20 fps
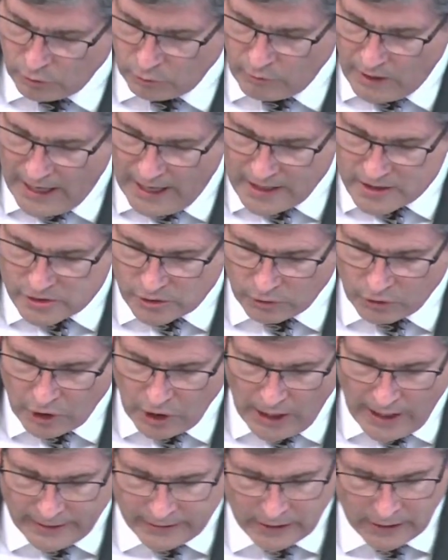Arise, O
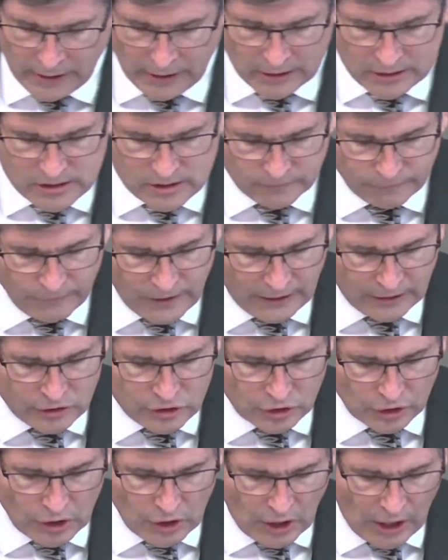God, Defend
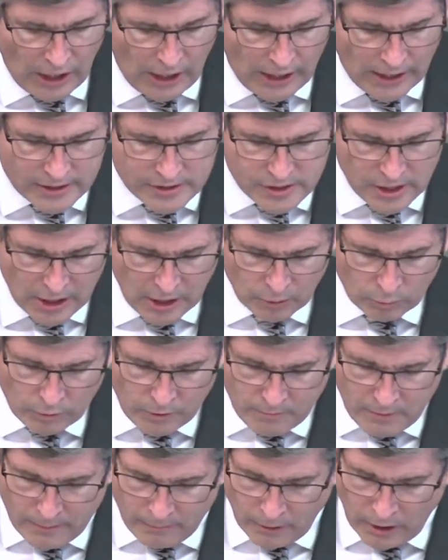your cause.
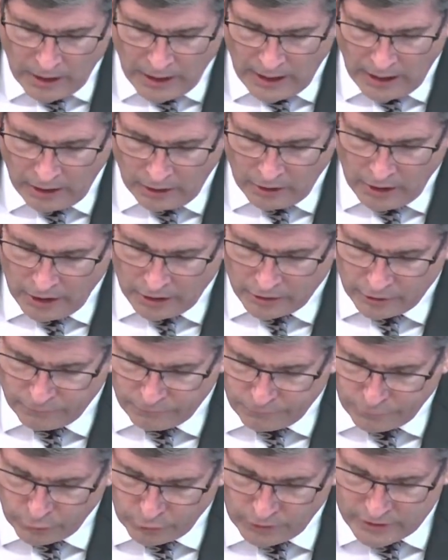Remember how the
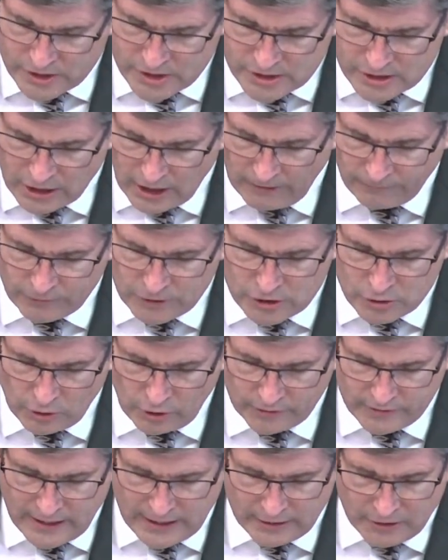foolish scoff at you
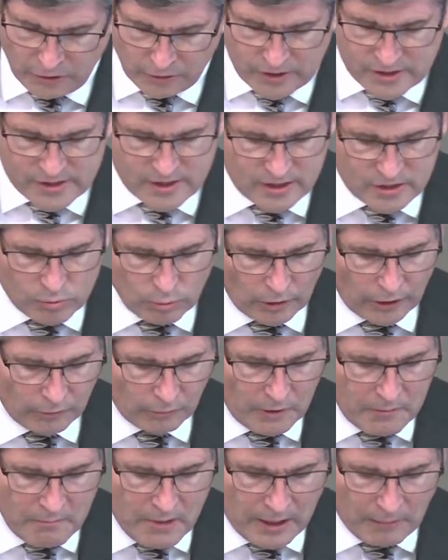all day. Notice this word
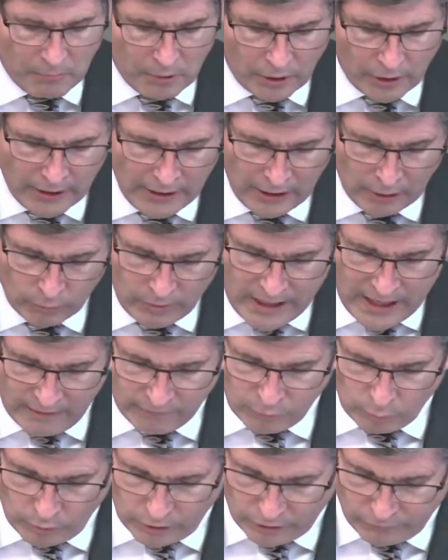remember. We have
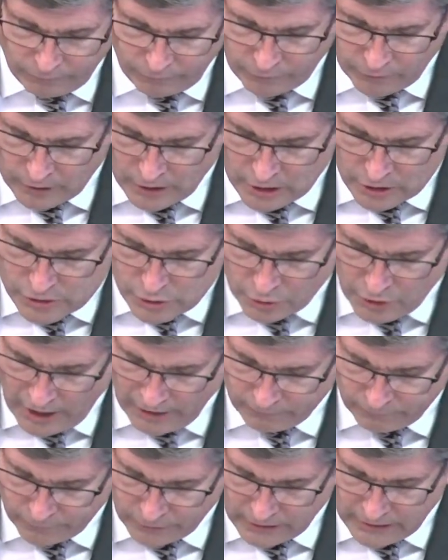the word for do
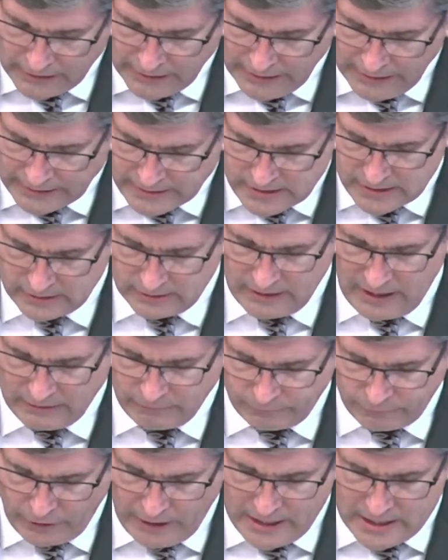not forget, that
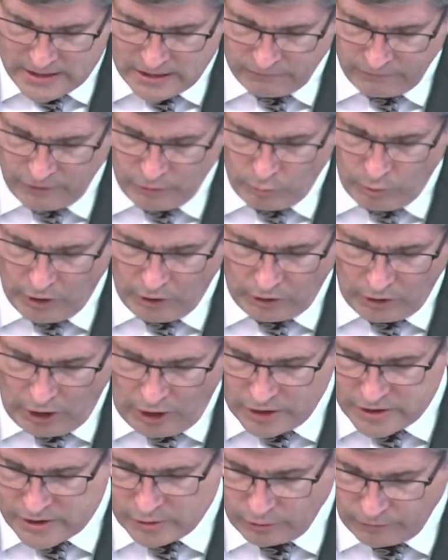phrase, if you will,
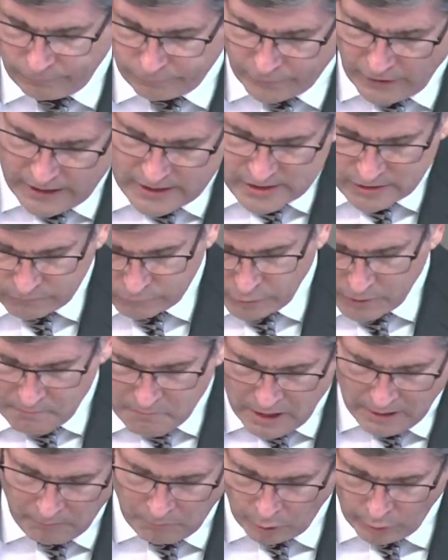also a phrase of
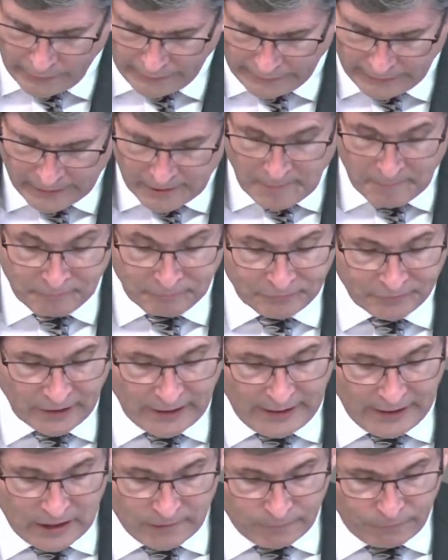remembering.
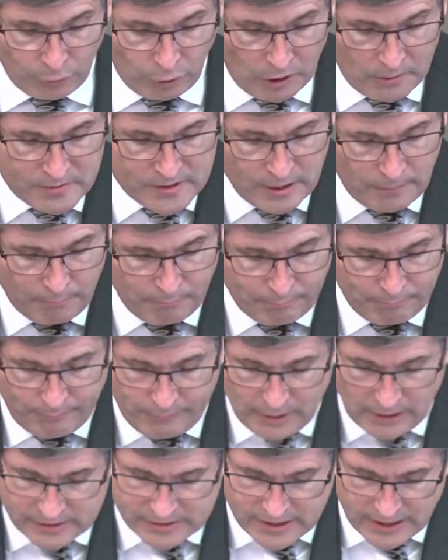And it forms a,
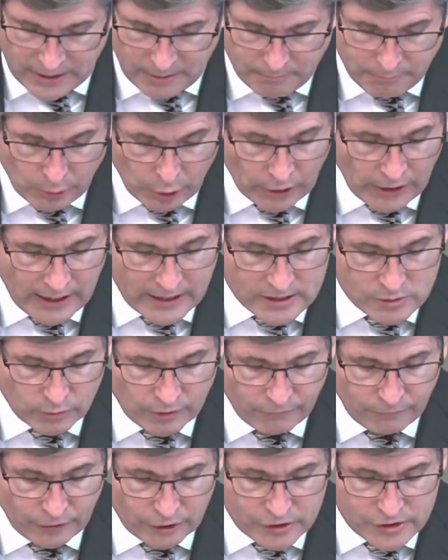a set of bookends
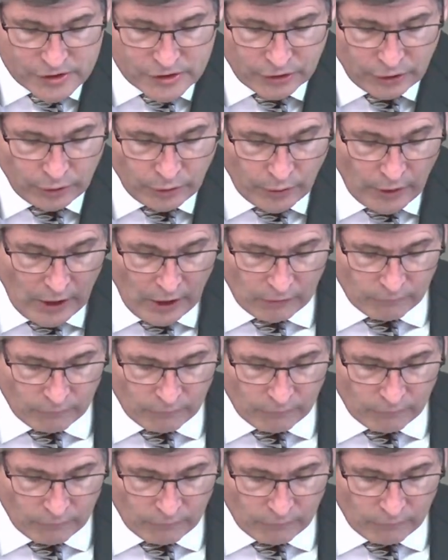with verse 2.